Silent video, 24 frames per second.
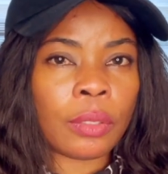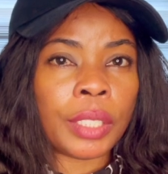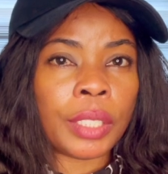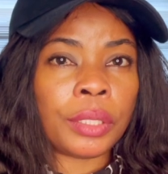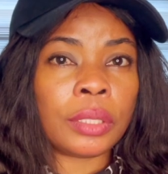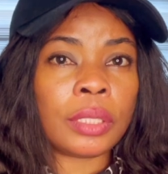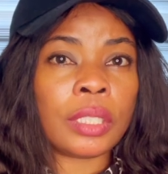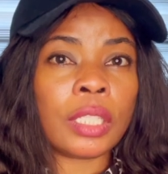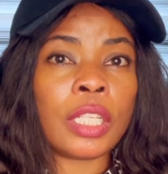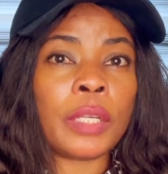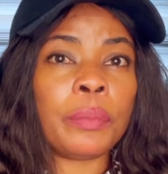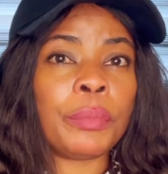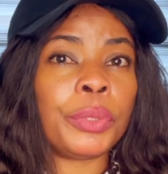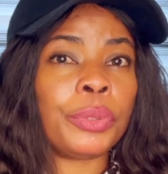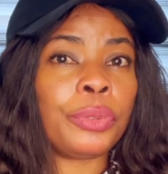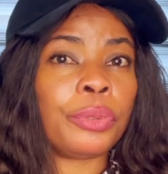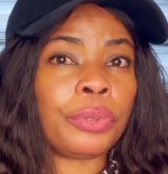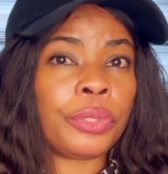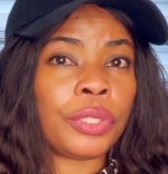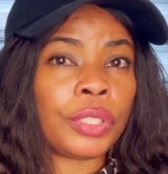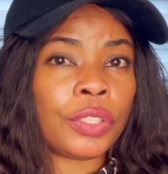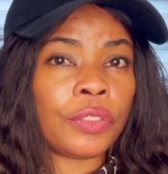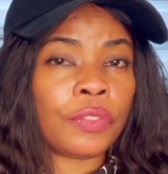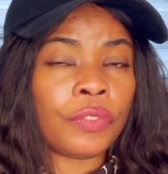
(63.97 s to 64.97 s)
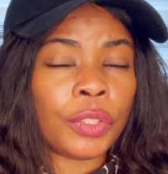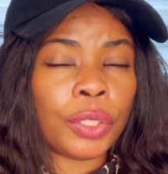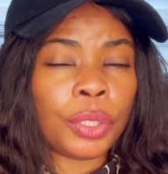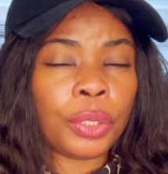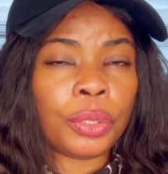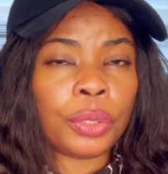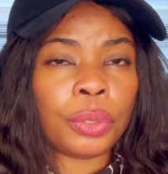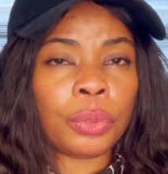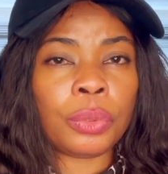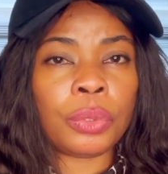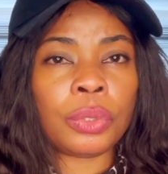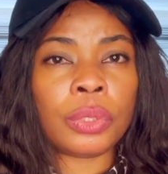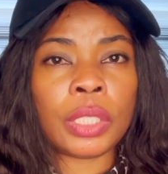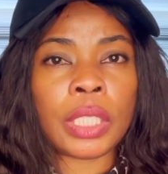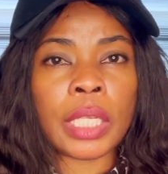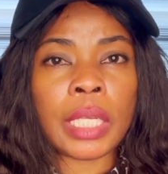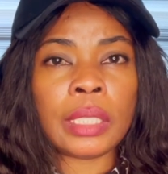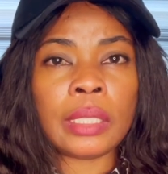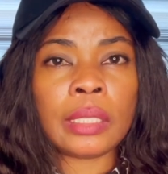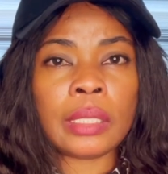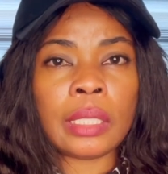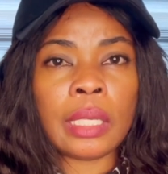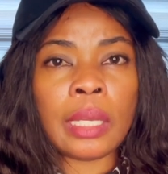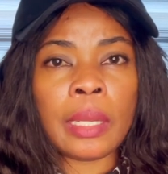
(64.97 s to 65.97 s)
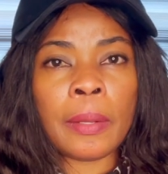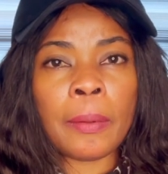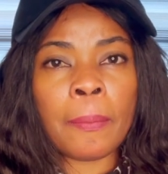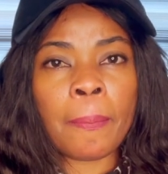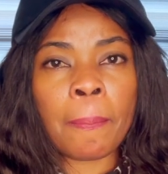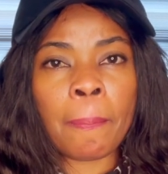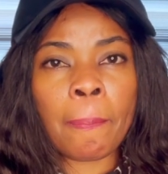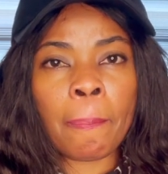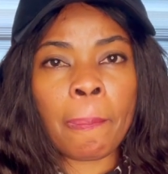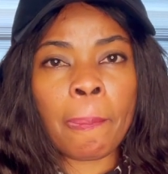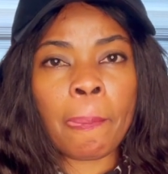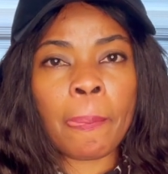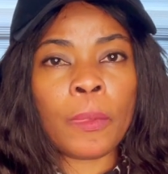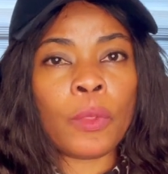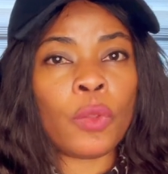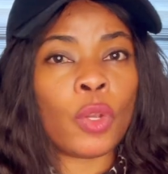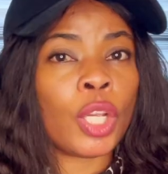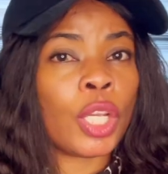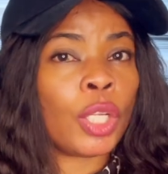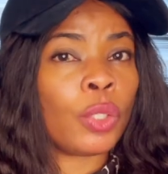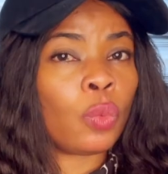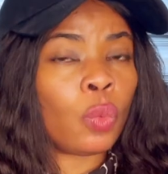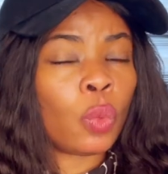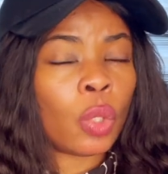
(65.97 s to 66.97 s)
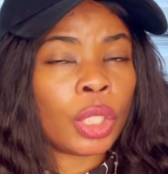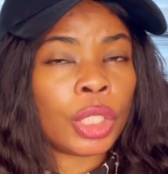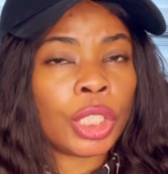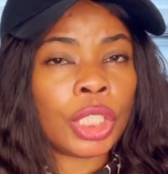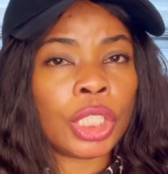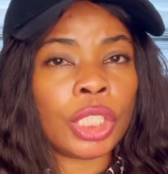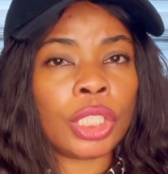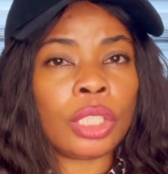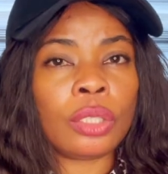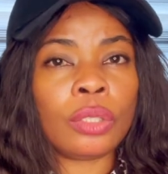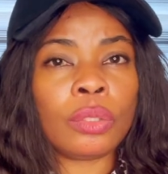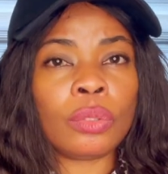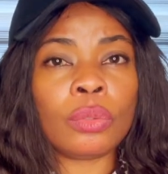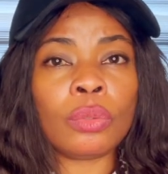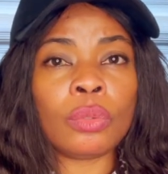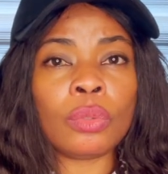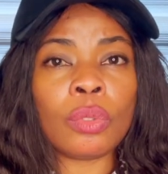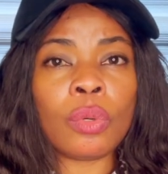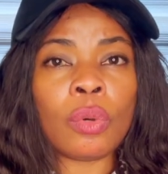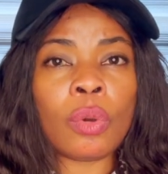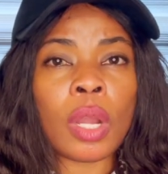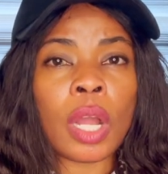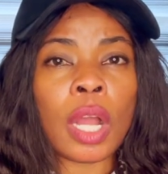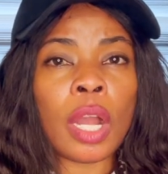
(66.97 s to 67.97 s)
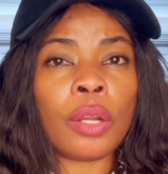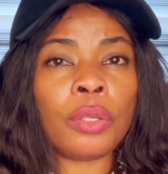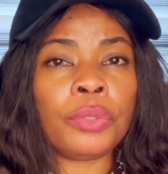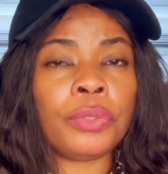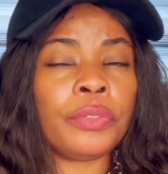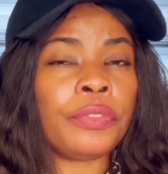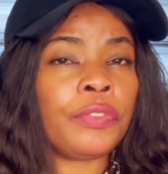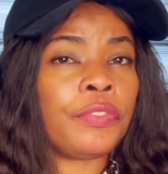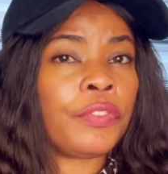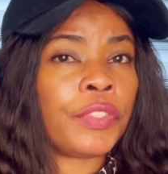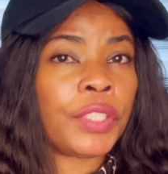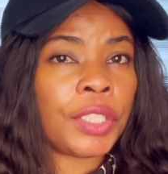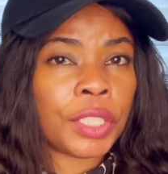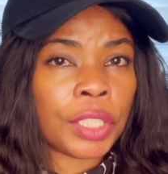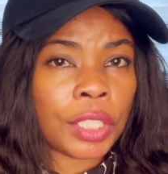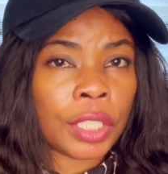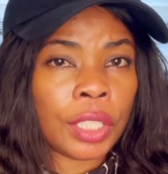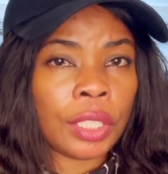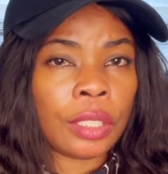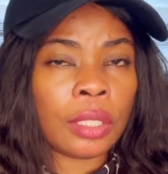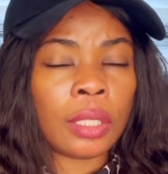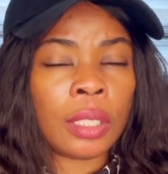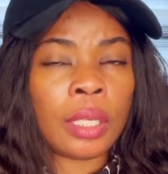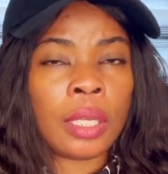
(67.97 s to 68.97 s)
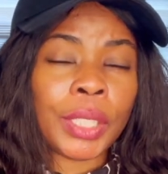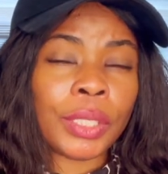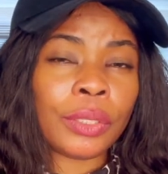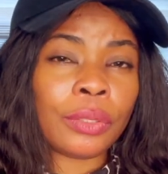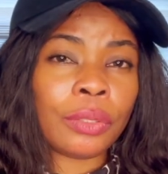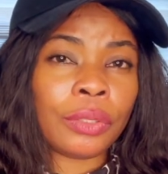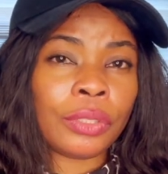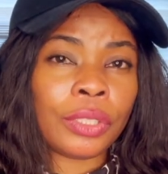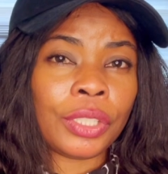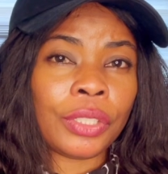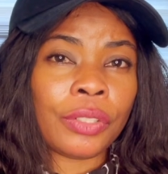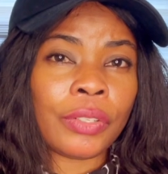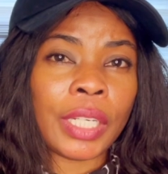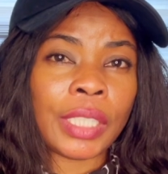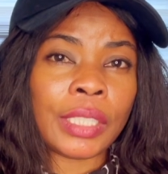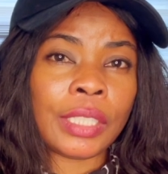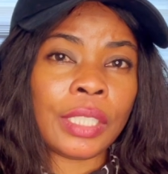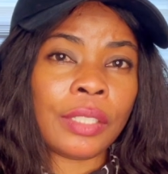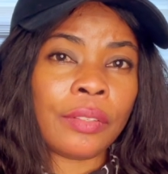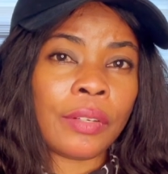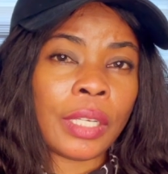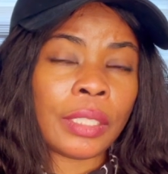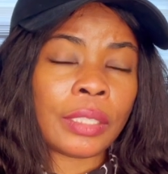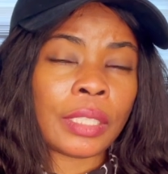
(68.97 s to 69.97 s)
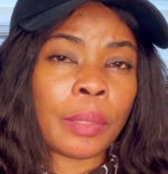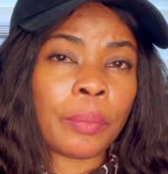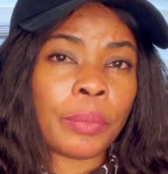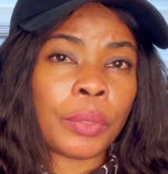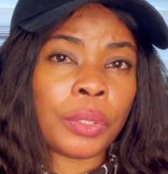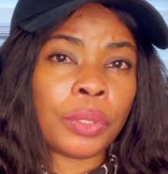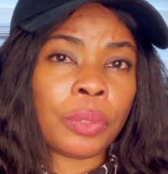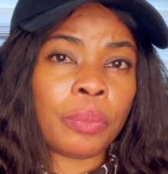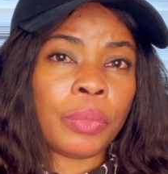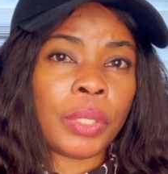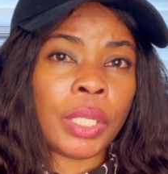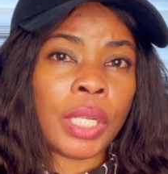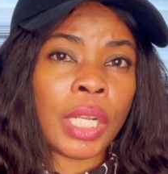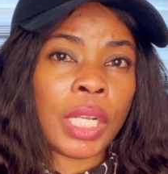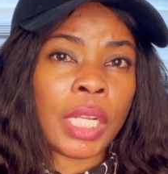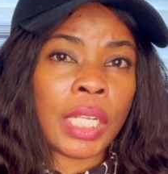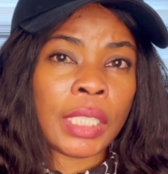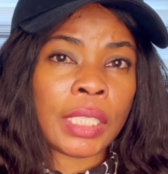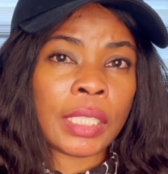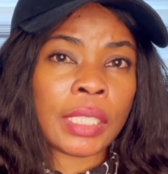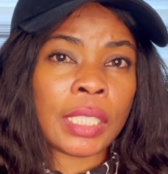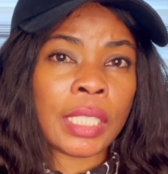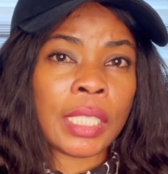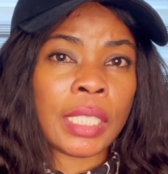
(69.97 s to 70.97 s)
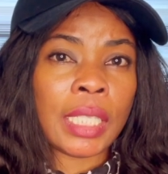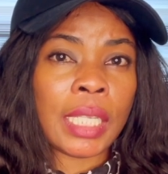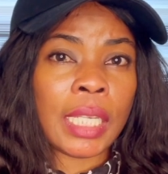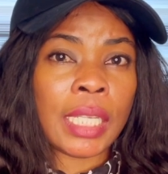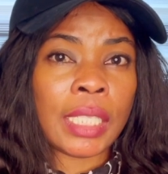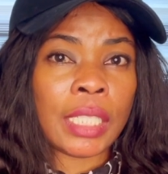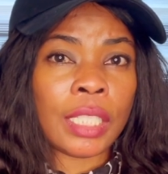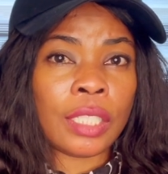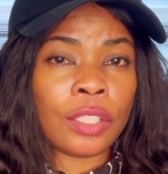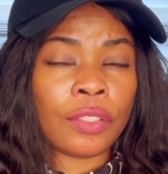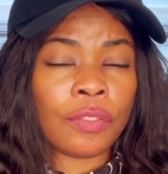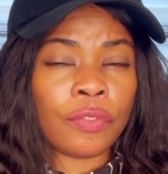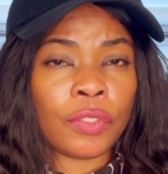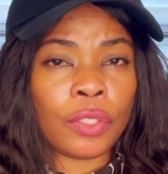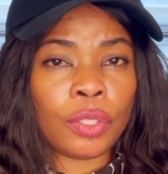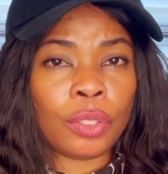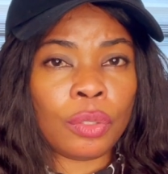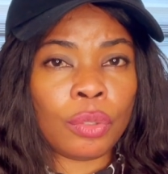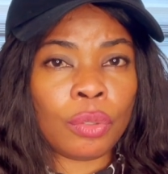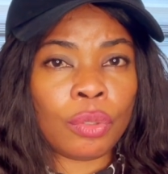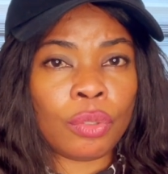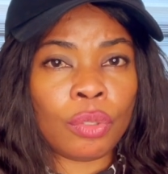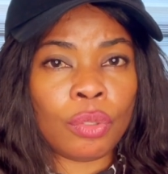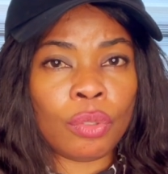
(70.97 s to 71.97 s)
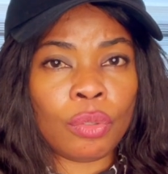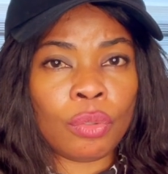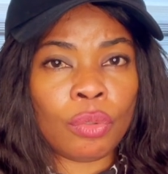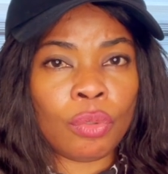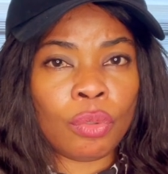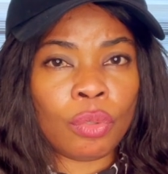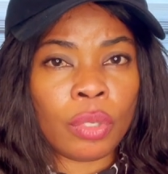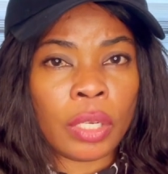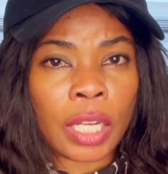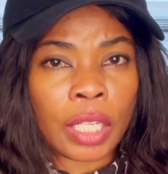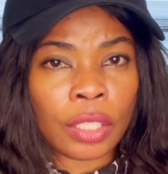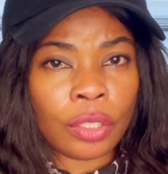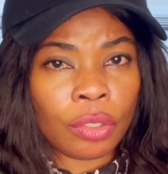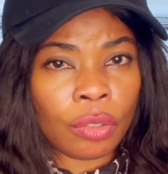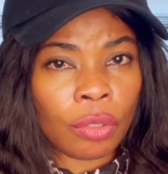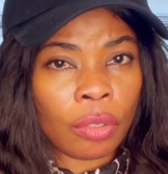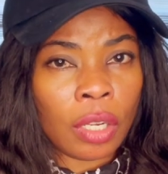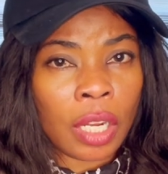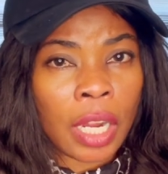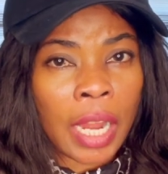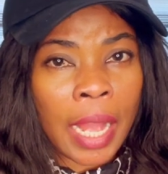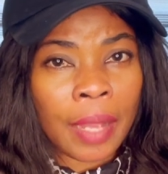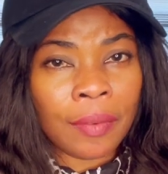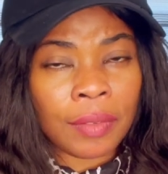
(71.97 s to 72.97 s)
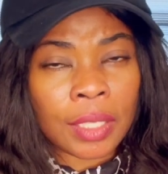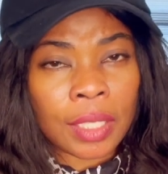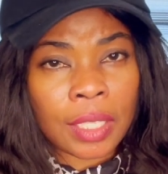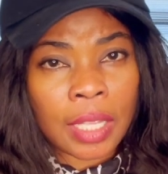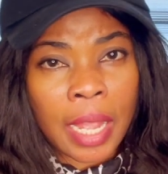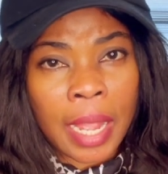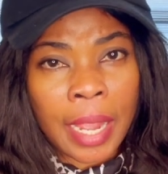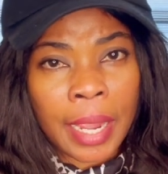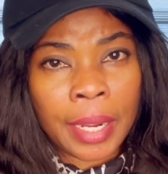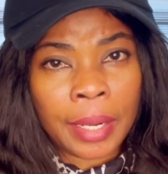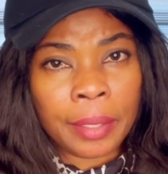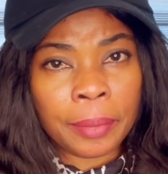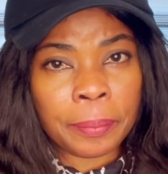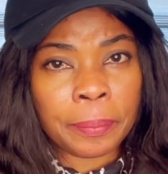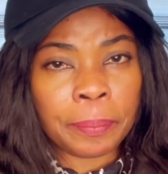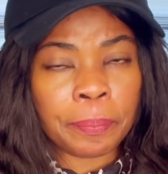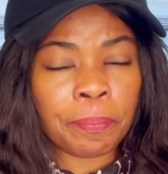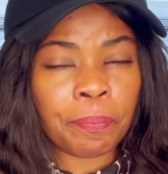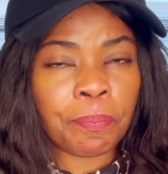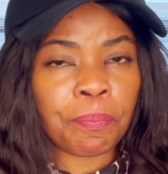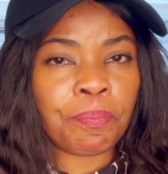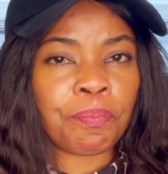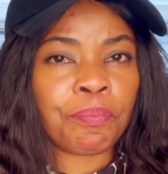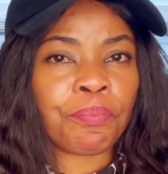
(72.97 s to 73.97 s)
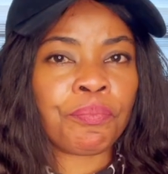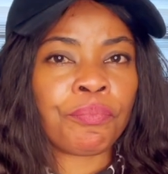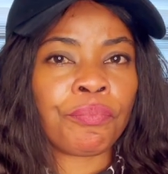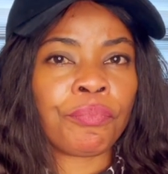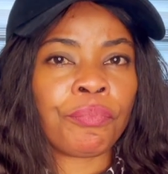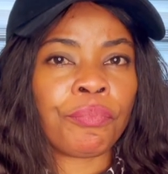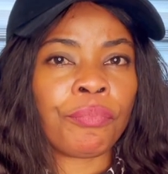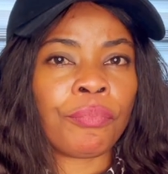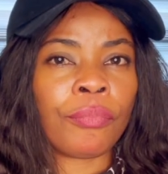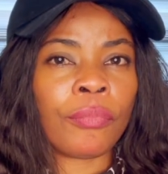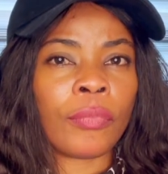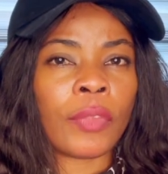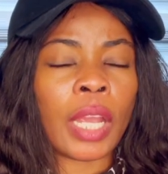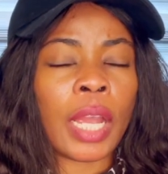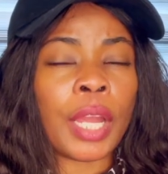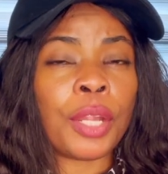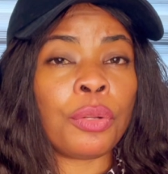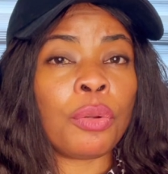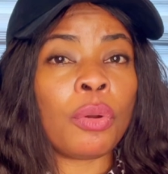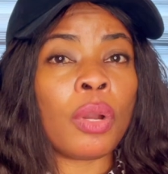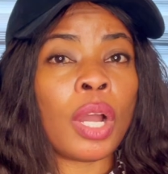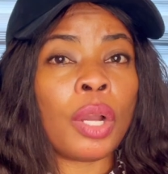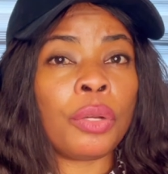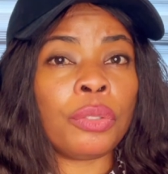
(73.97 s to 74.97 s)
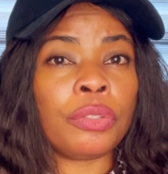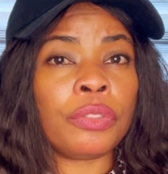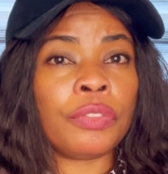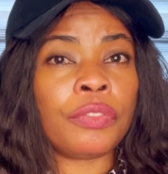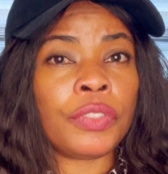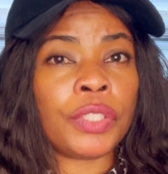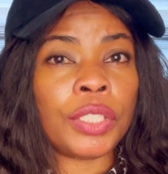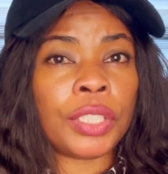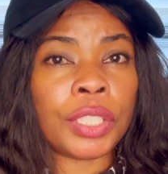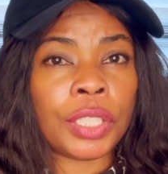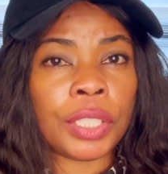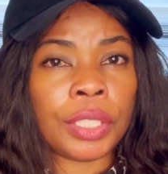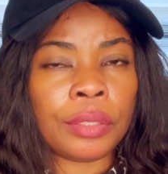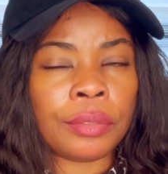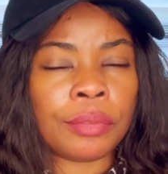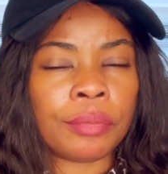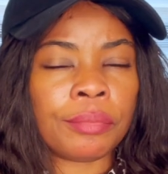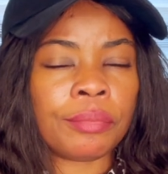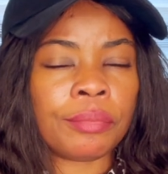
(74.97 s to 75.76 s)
just said, let me do this video so that um you can watch it to know how you fit in based on the criteria I'm going to be listing in this video. So you look at your lifestyle and know how you fit in.